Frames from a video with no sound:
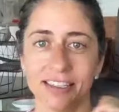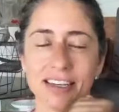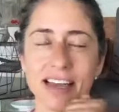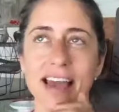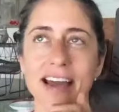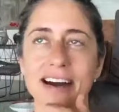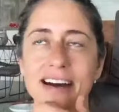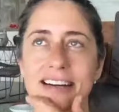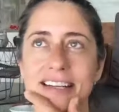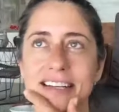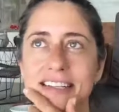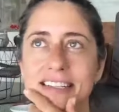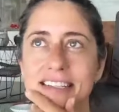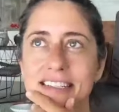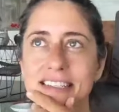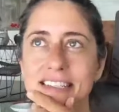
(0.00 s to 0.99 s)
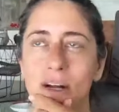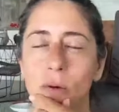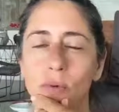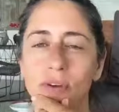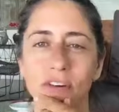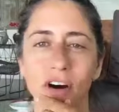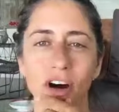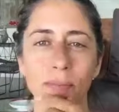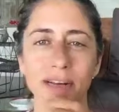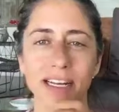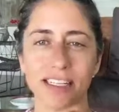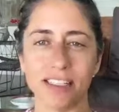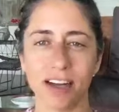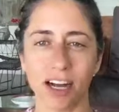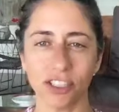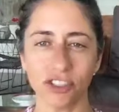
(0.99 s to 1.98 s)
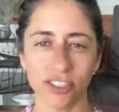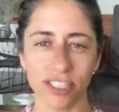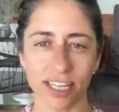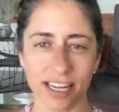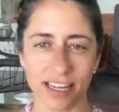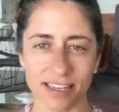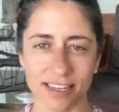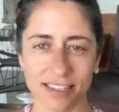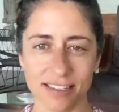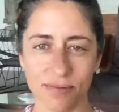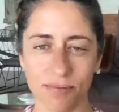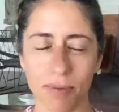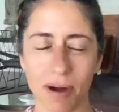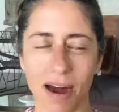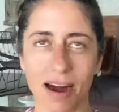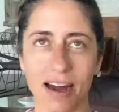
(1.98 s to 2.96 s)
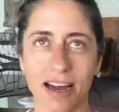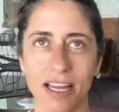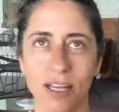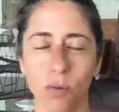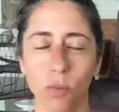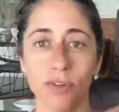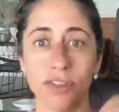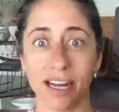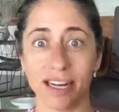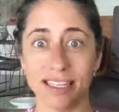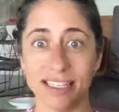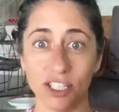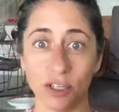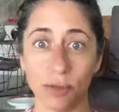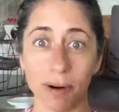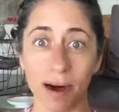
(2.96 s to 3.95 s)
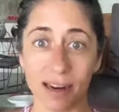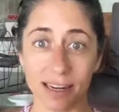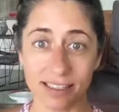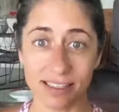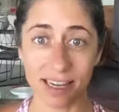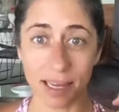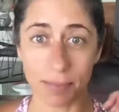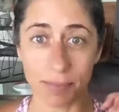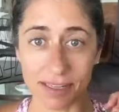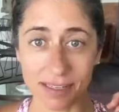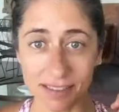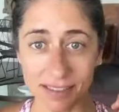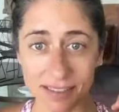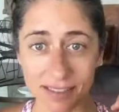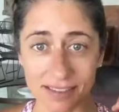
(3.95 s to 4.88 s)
And, we've all been indoctrinated by what the ideal body type is.